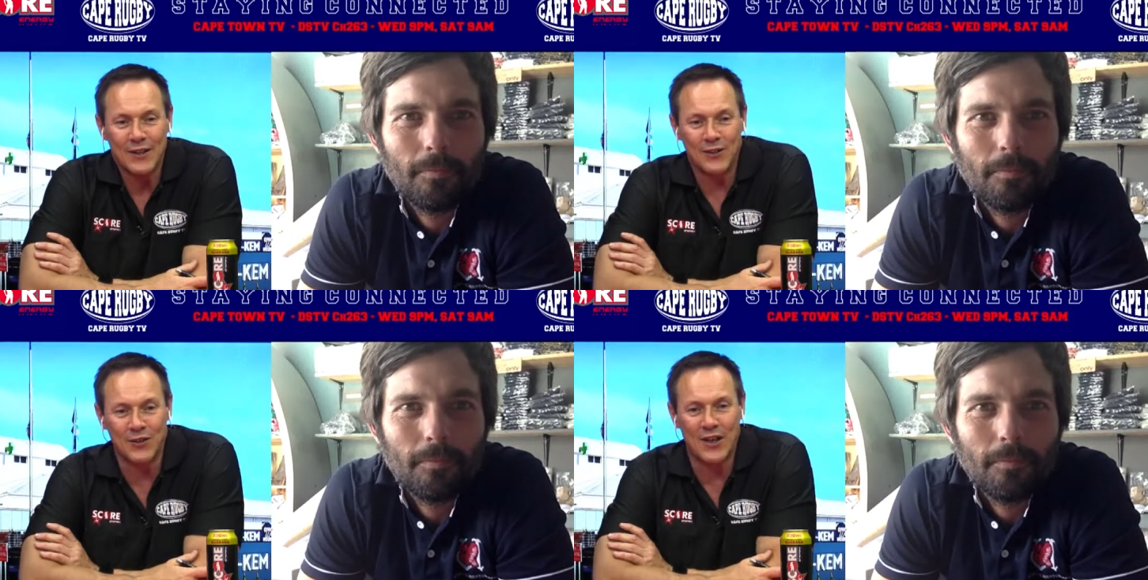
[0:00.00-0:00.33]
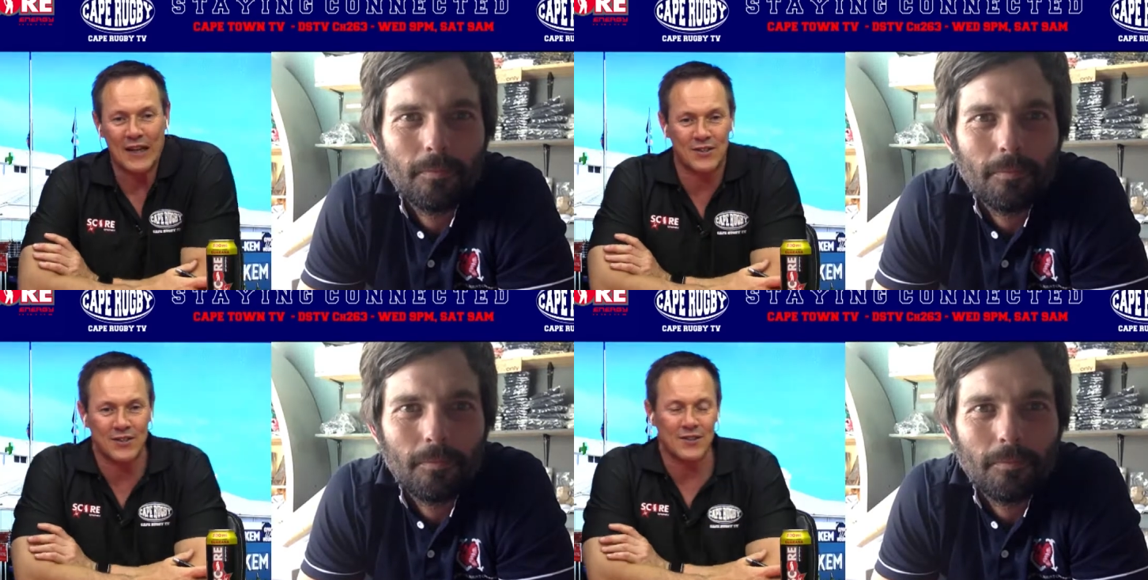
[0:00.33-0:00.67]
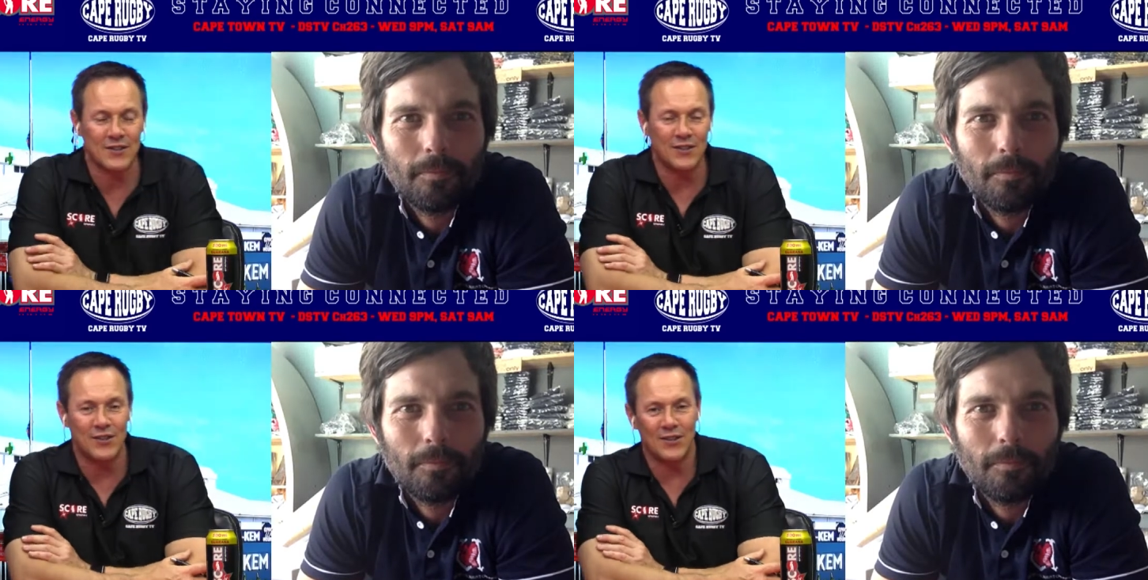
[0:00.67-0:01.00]
Speaker 1: You guys
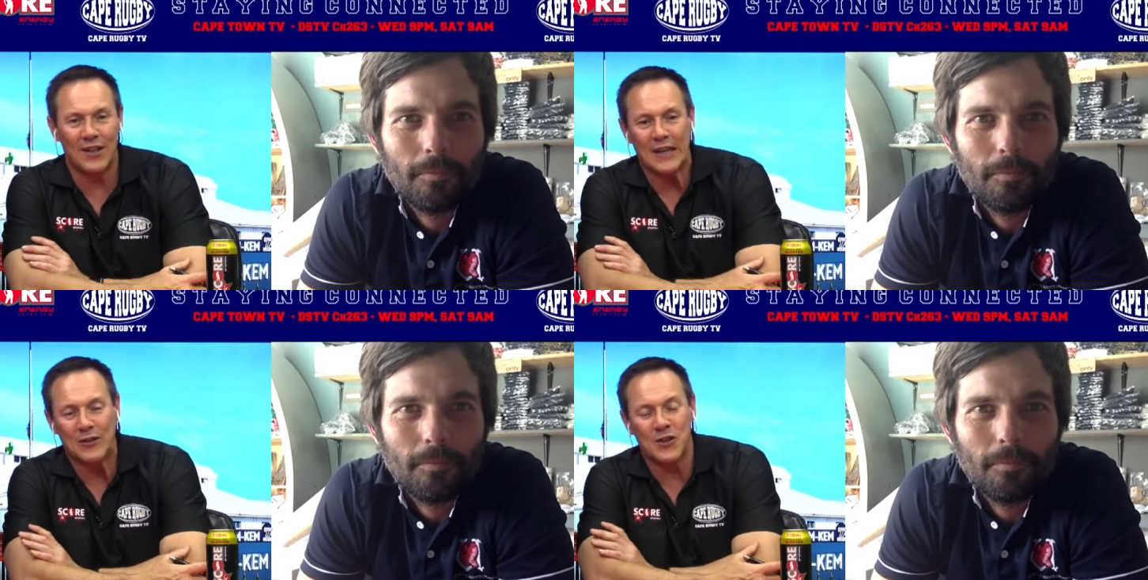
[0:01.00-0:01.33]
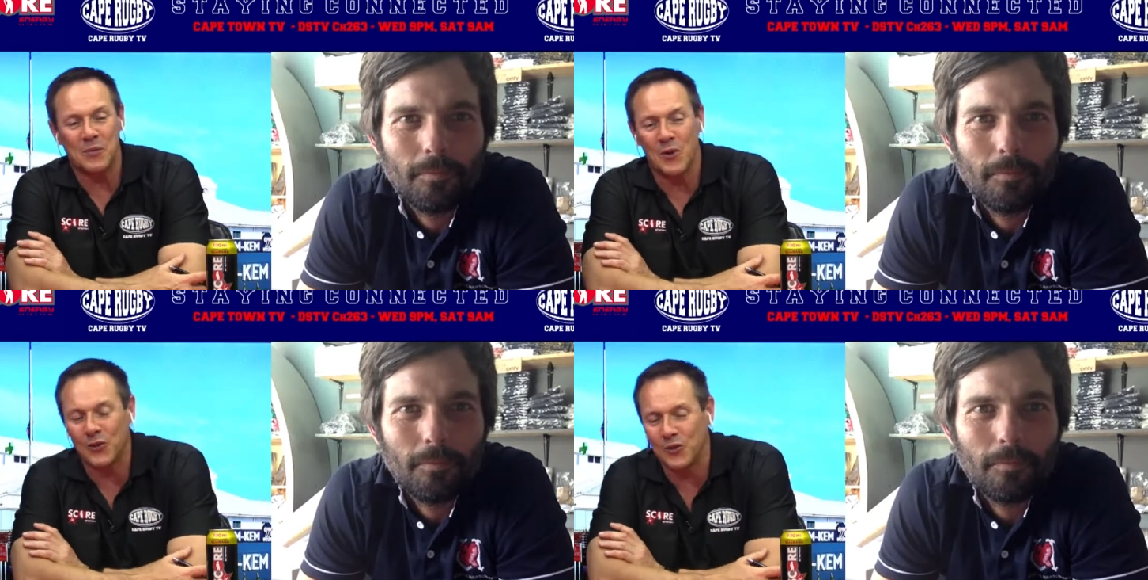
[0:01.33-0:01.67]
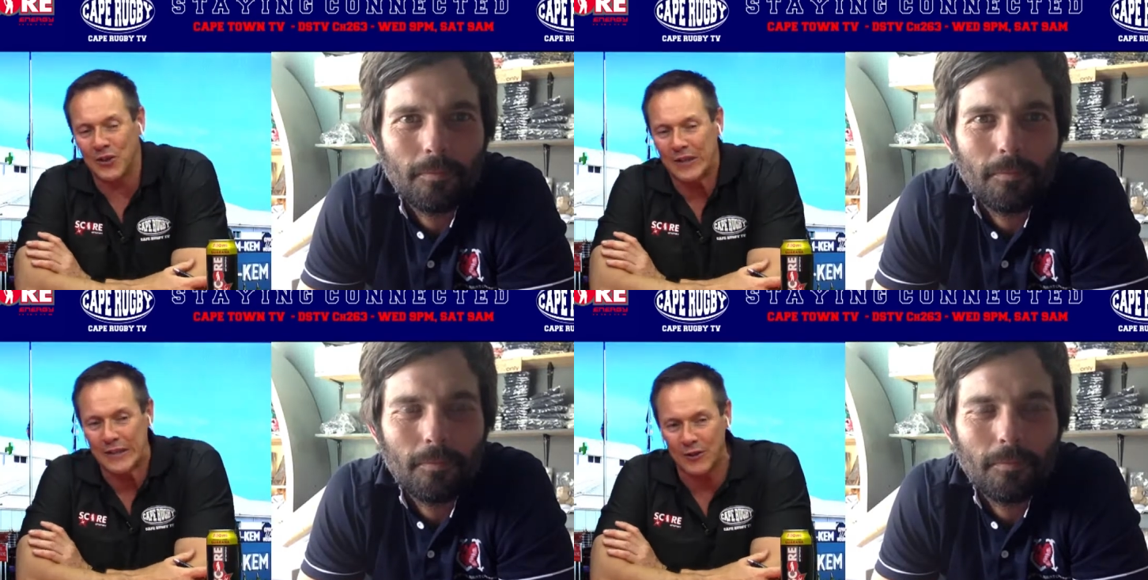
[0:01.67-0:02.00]
at Unimil,
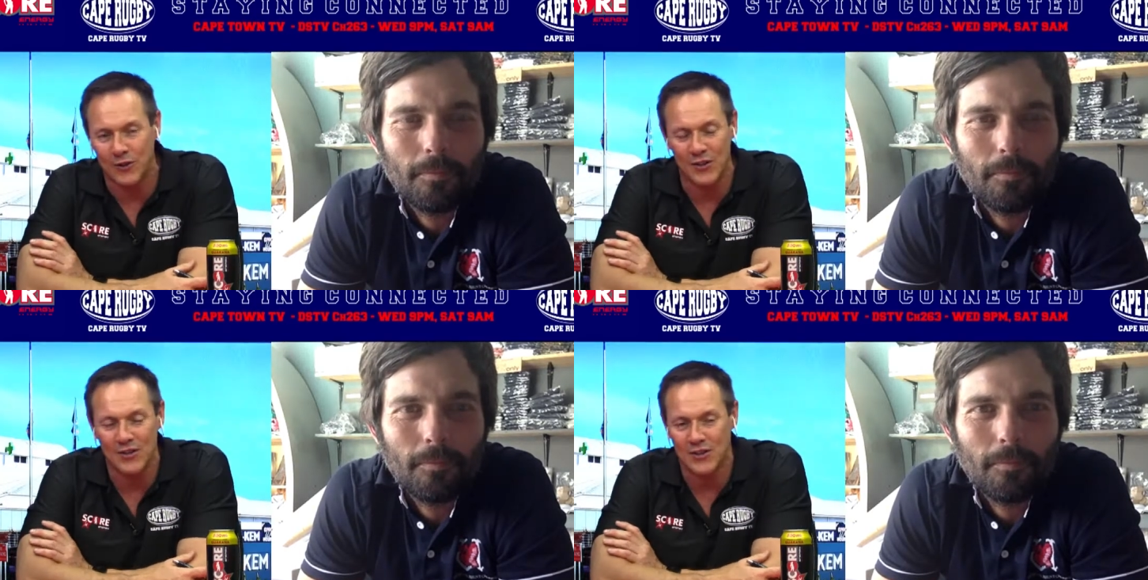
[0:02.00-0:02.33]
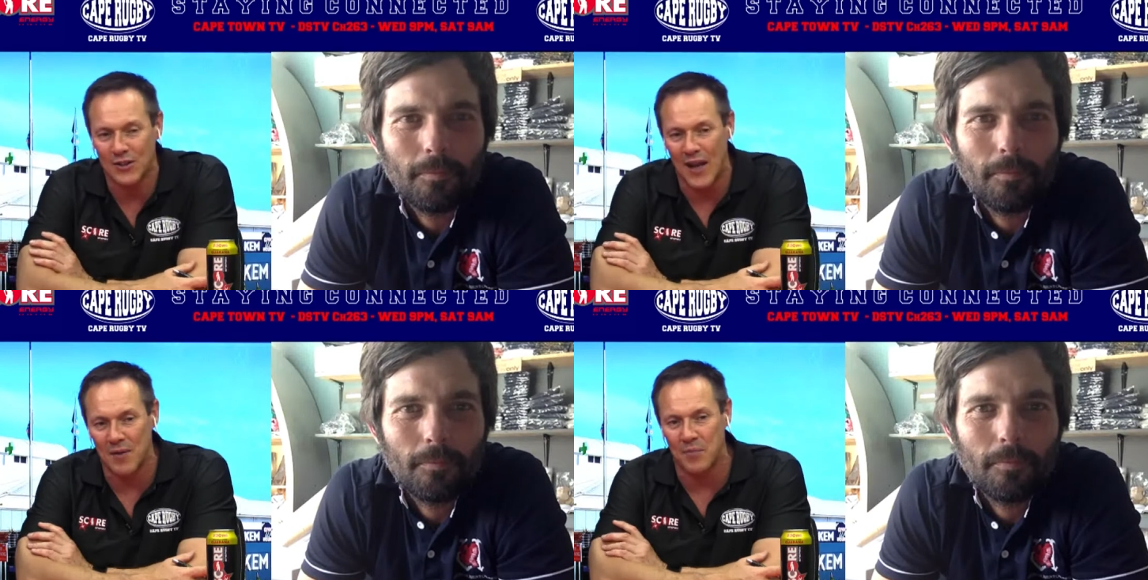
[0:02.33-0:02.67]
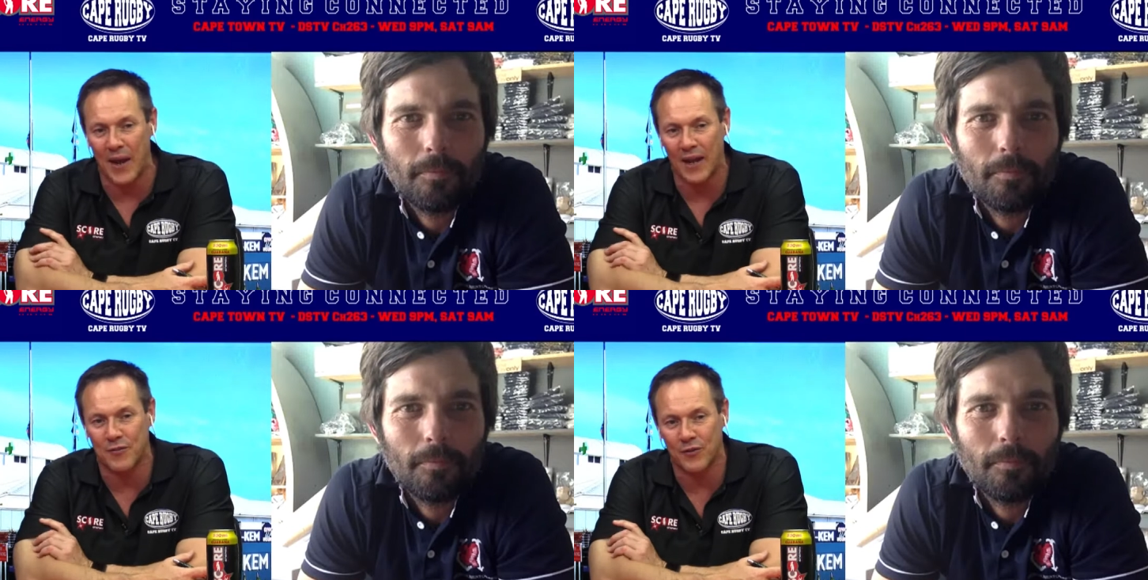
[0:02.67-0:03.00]
you didn't you didn't stand
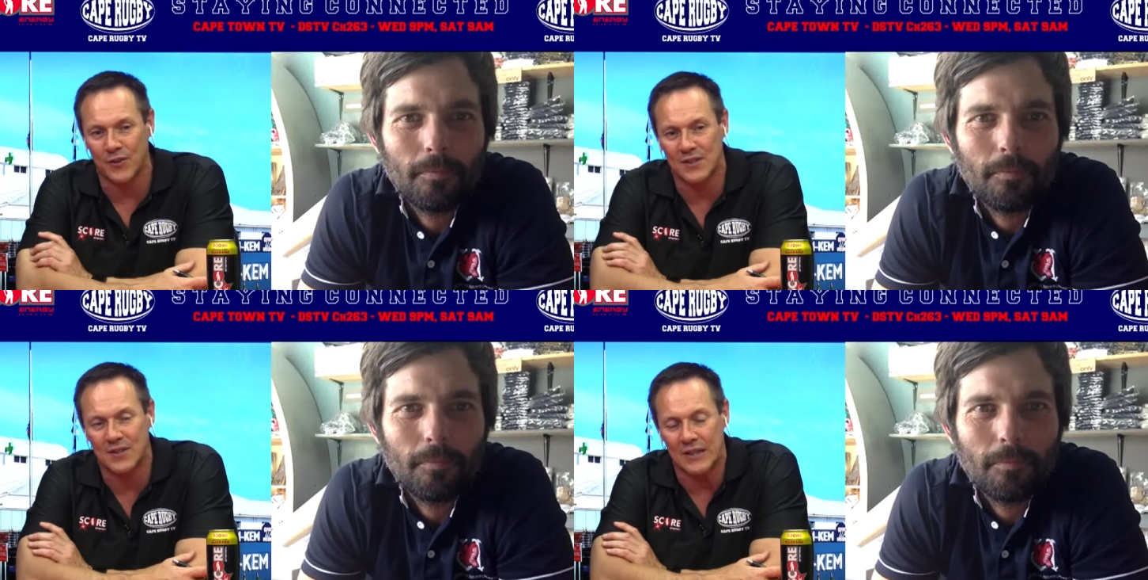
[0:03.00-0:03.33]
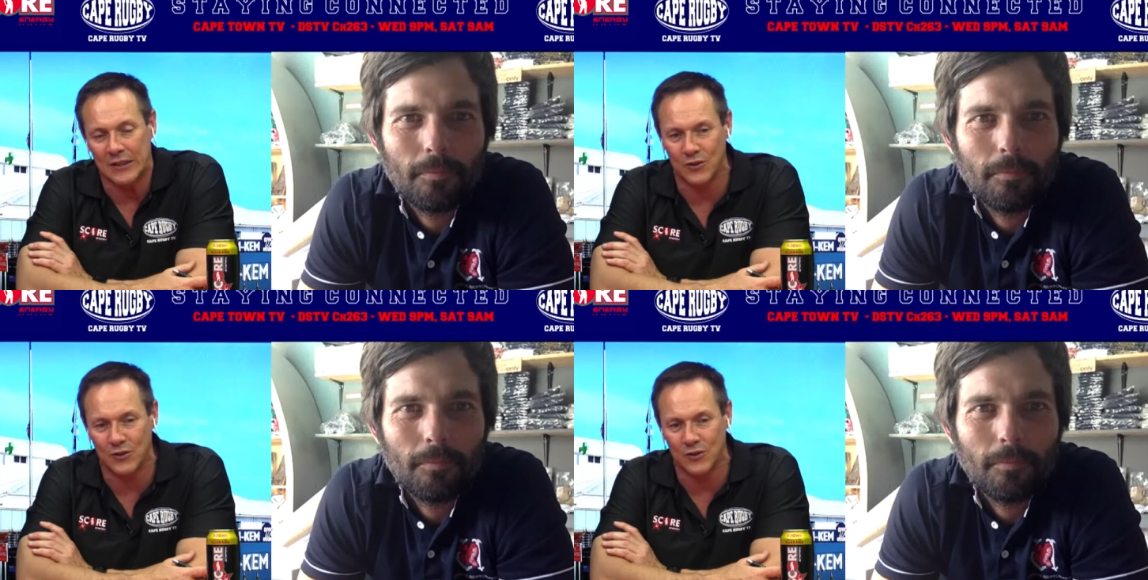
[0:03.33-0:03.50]
back for this thing.